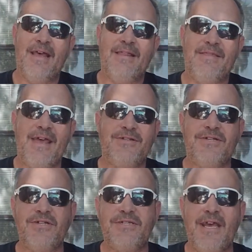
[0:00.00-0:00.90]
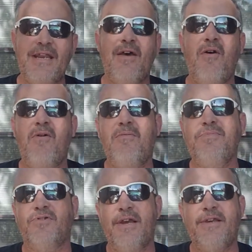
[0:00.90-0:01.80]
that should just sit at home,
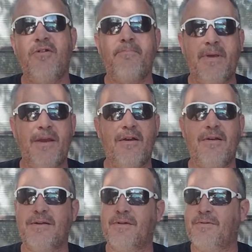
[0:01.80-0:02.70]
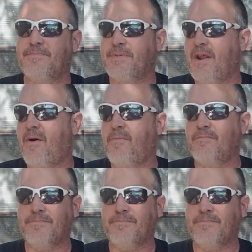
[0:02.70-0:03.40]
drink your beer, and you know